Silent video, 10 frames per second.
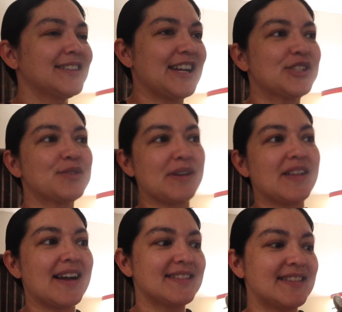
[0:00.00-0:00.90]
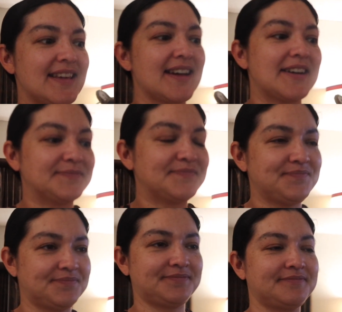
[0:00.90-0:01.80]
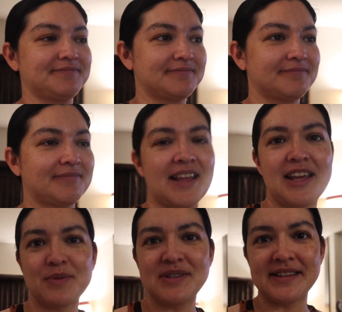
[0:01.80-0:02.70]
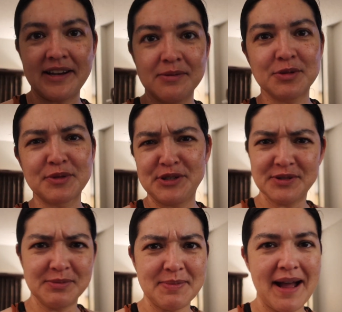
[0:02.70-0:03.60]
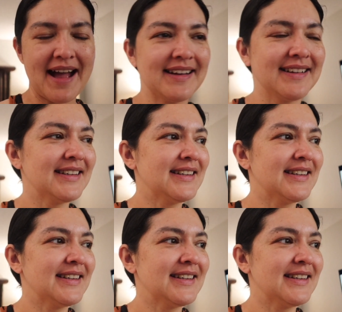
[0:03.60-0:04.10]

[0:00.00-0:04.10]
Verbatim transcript: I just realized the like recyclable, reusable bag,